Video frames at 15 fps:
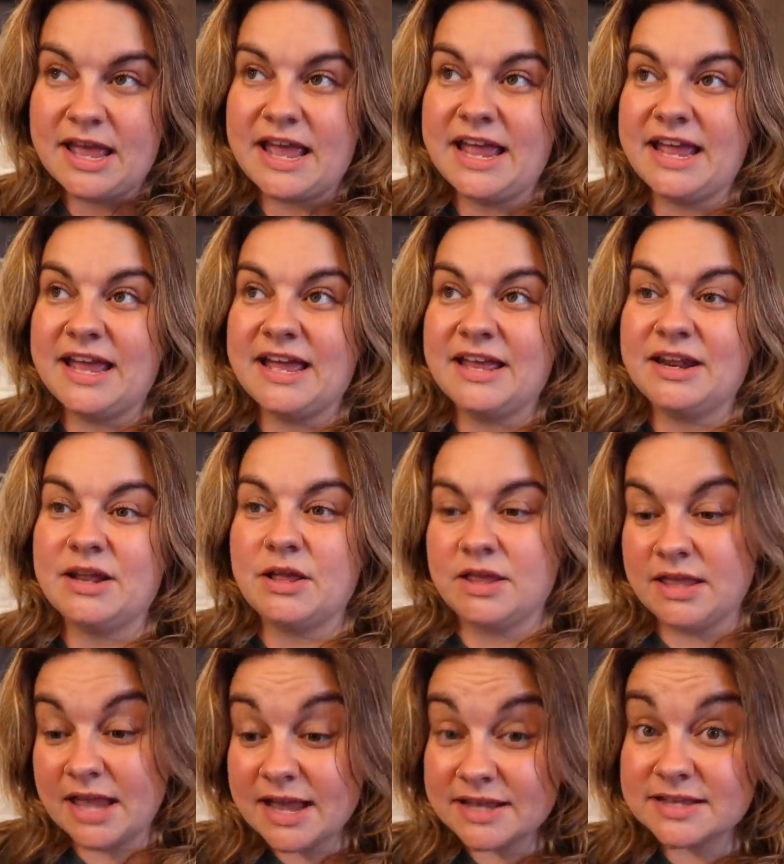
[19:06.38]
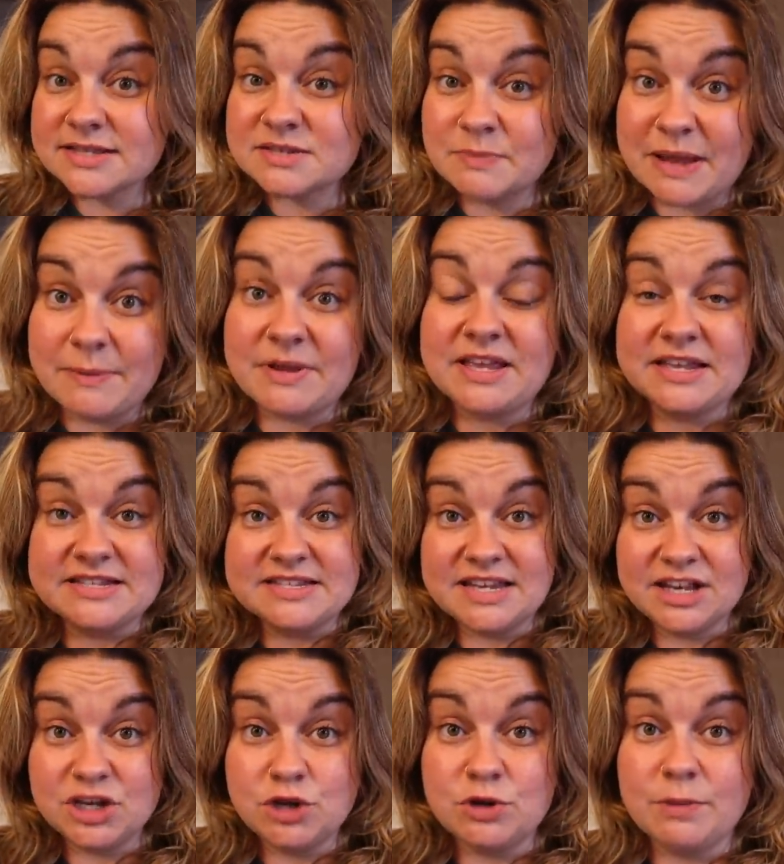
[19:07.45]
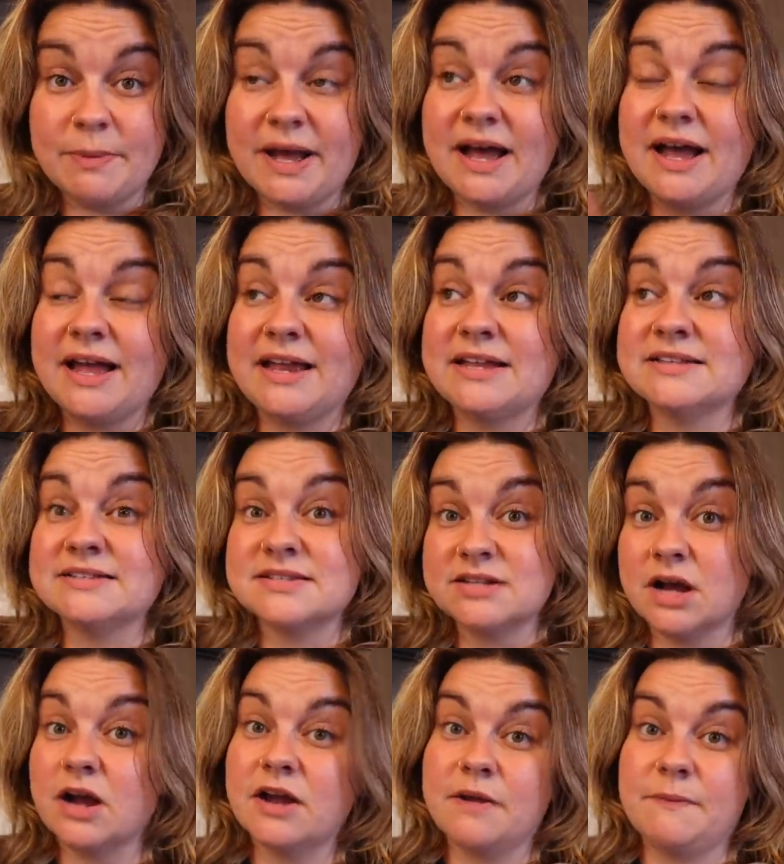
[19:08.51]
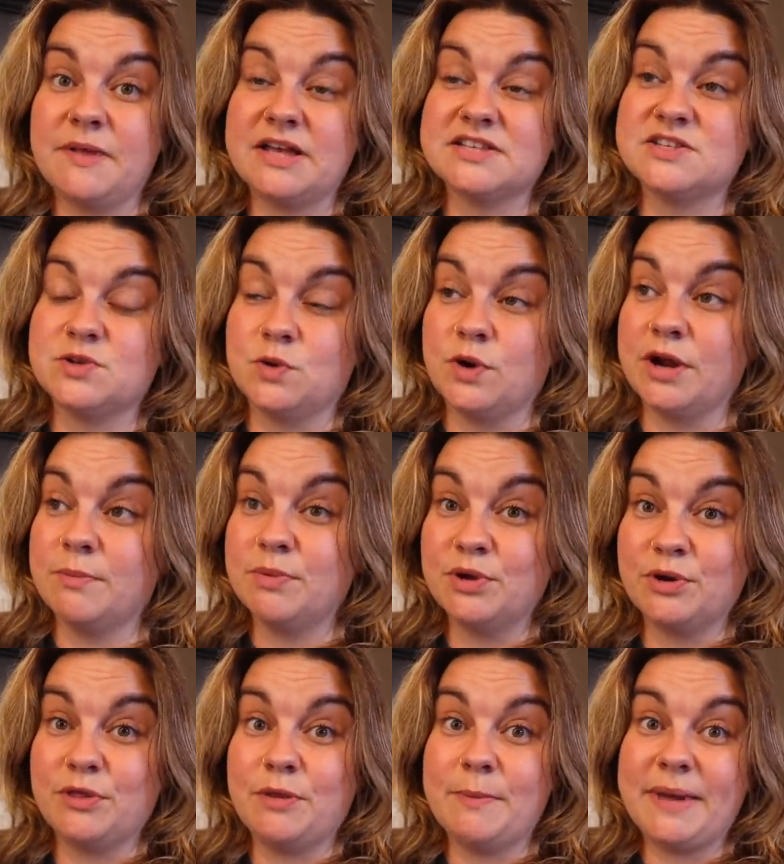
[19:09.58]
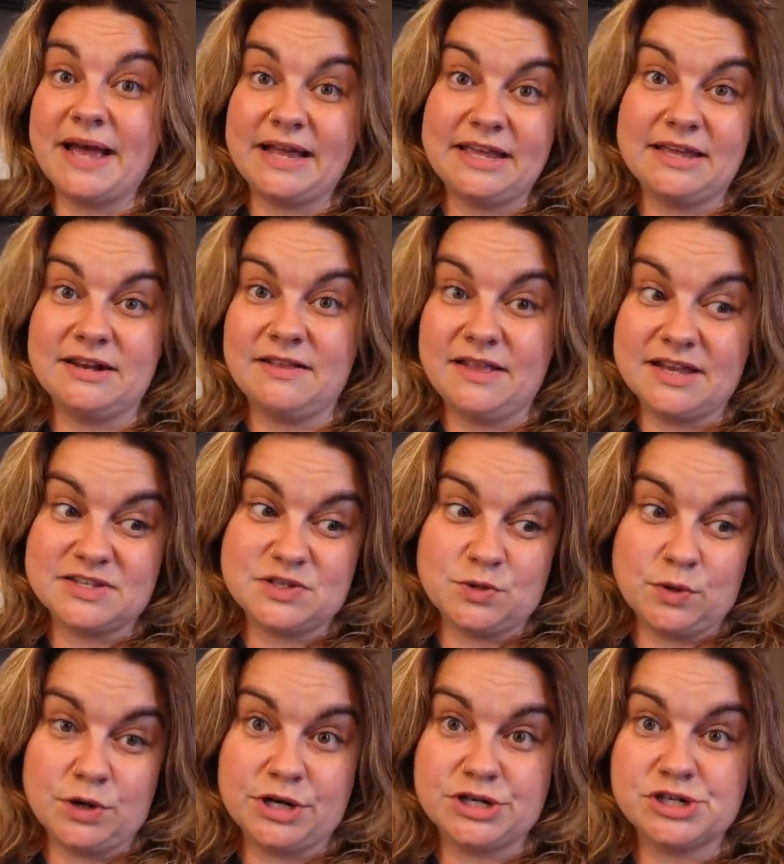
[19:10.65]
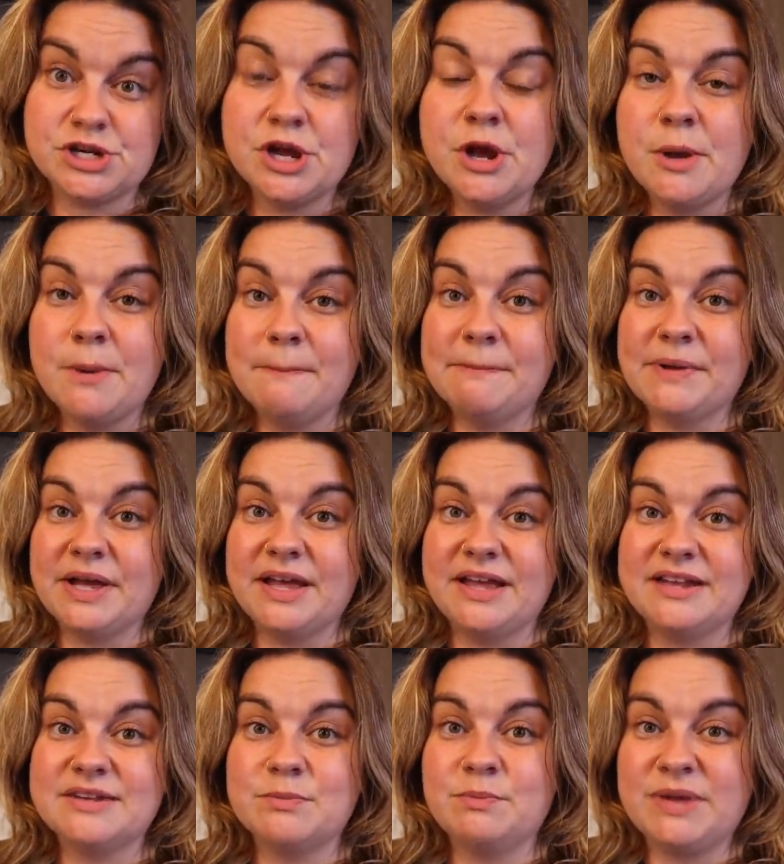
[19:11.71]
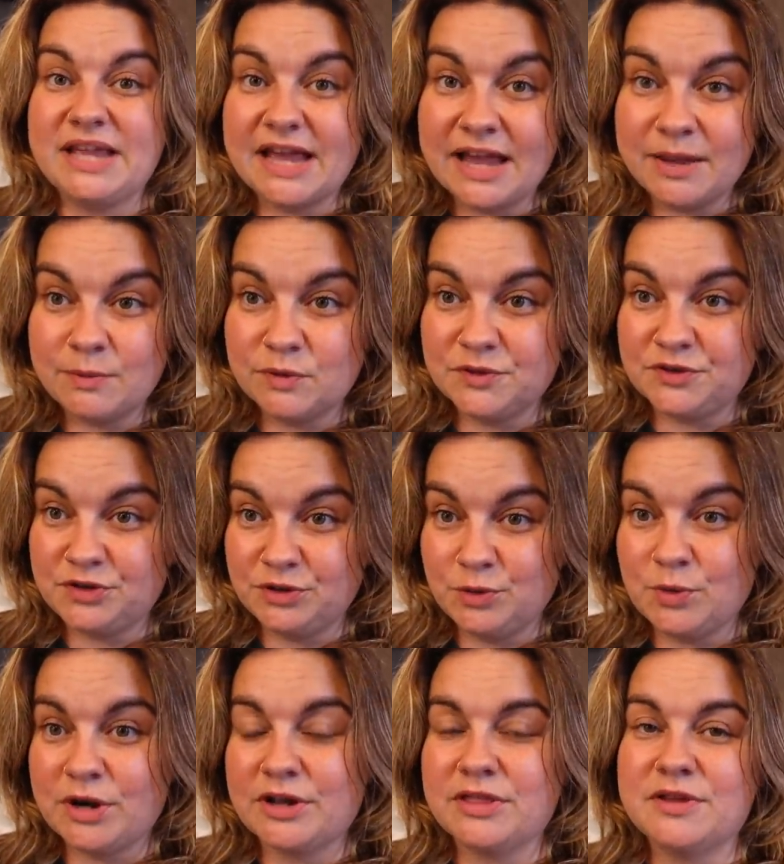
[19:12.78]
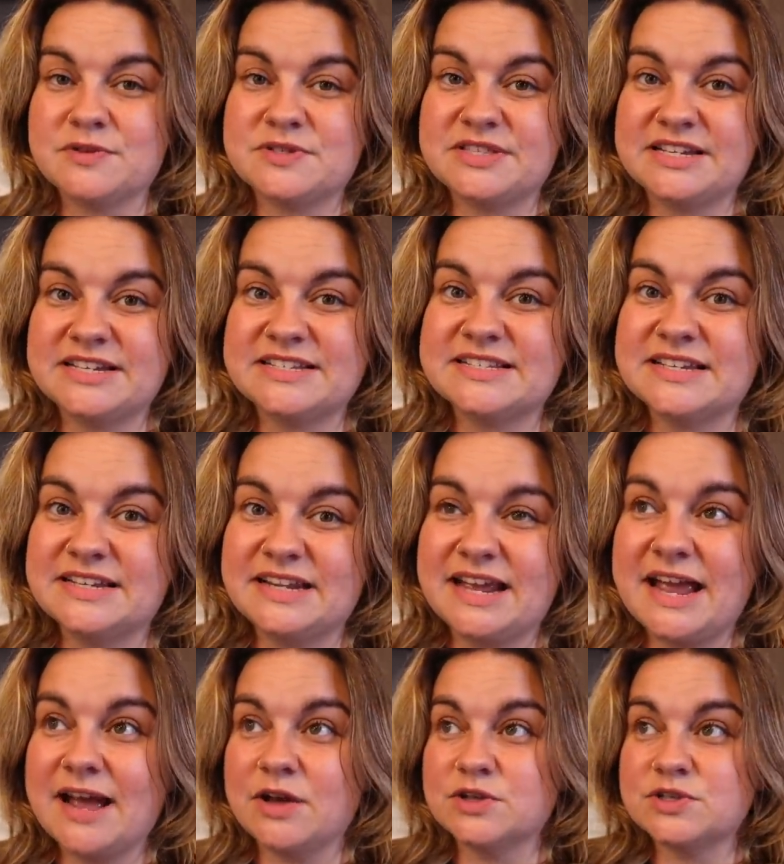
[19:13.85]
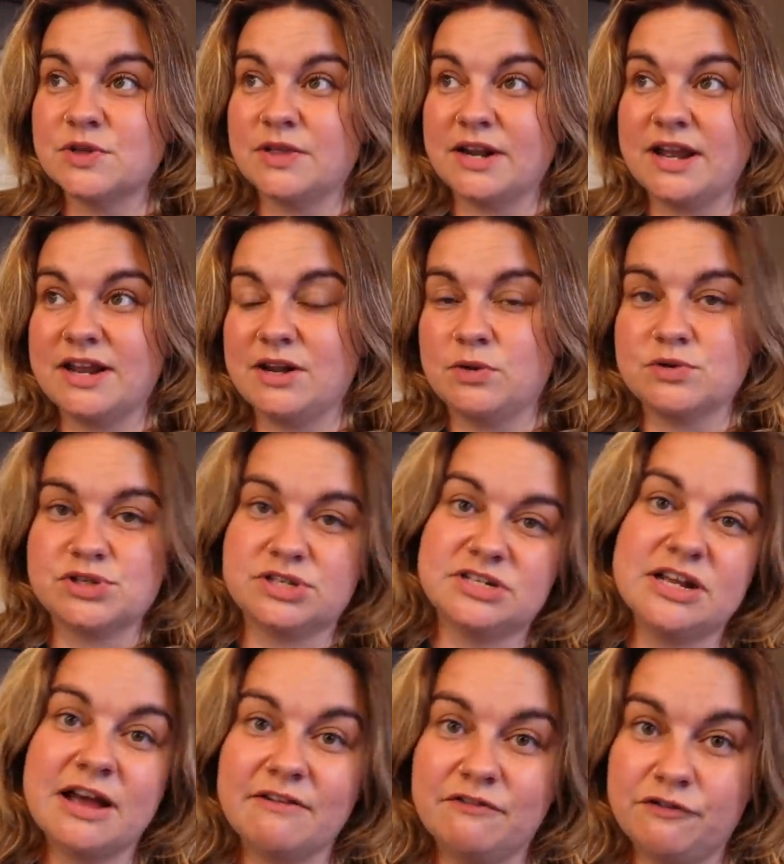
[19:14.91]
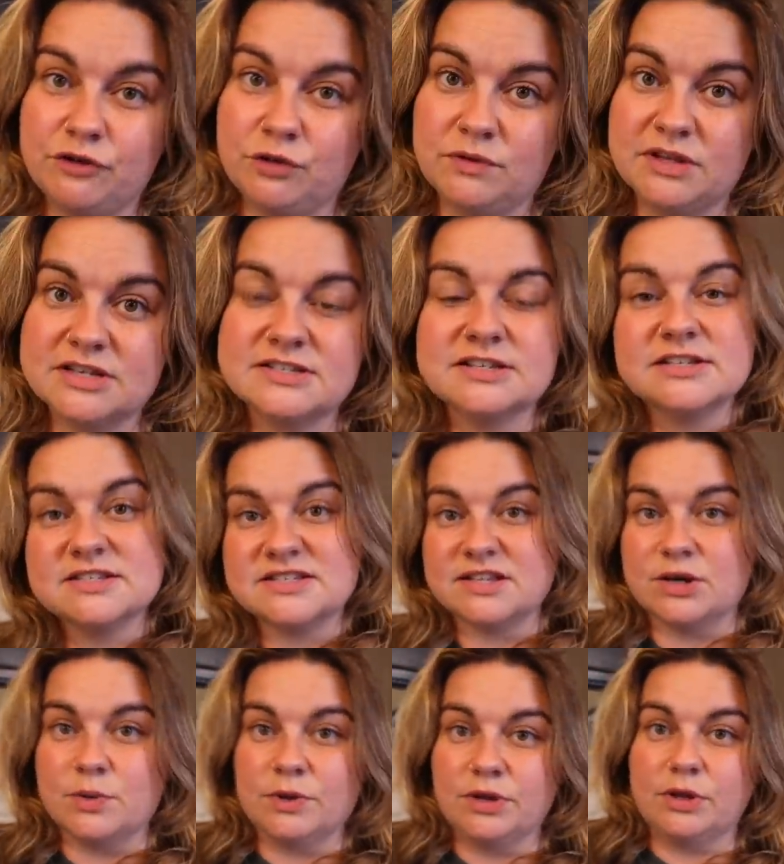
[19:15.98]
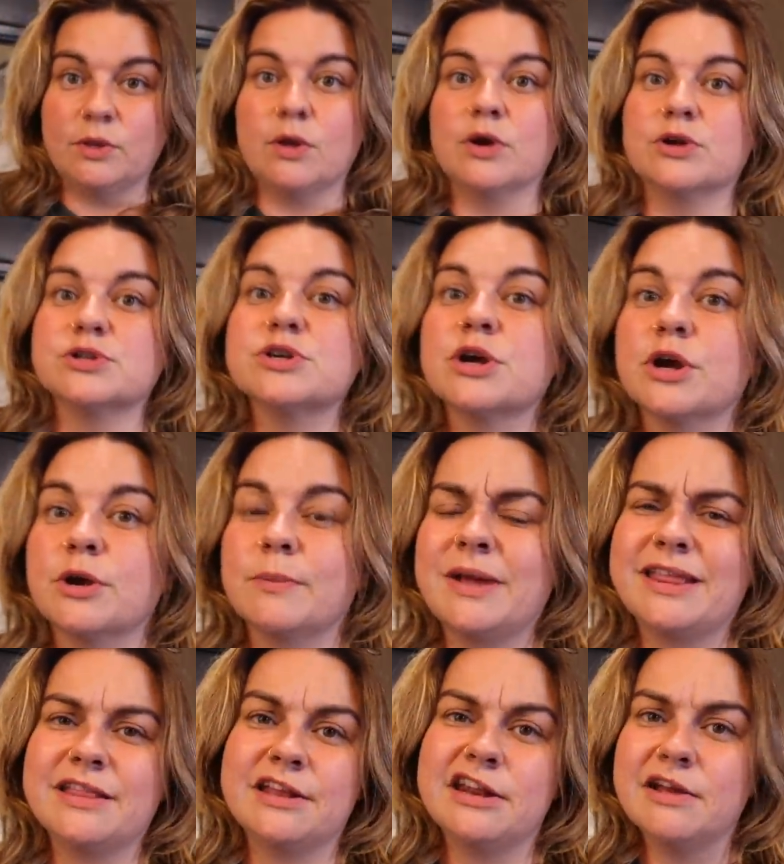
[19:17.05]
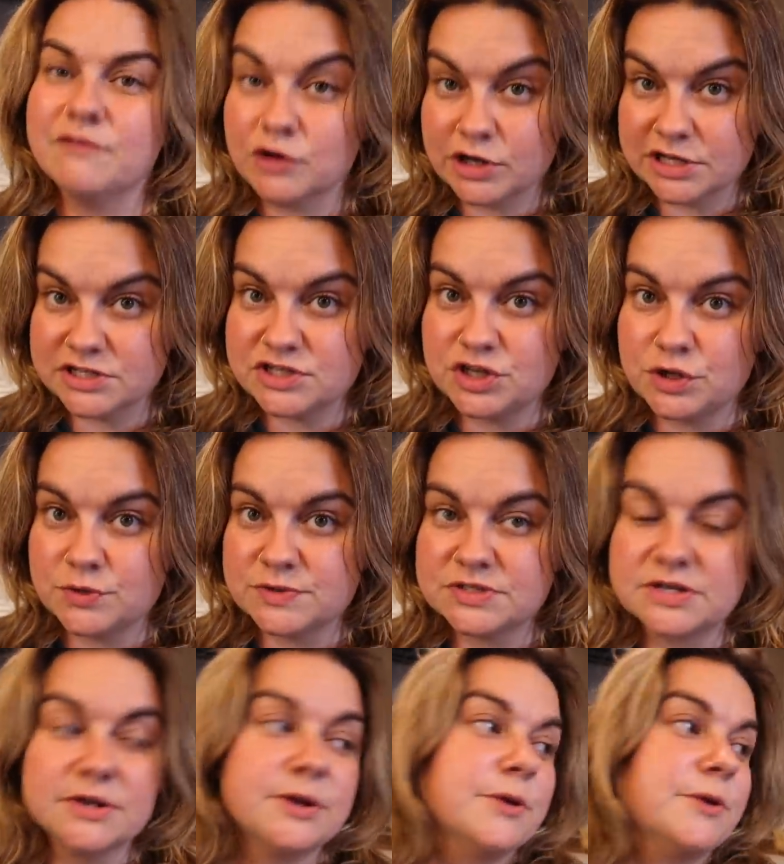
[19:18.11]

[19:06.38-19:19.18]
And yes, maybe continue to buy and stock up that store and put on the back end of that storage, but be able to work those things in now so that I don't just have food that sits there really long term and then never gets used.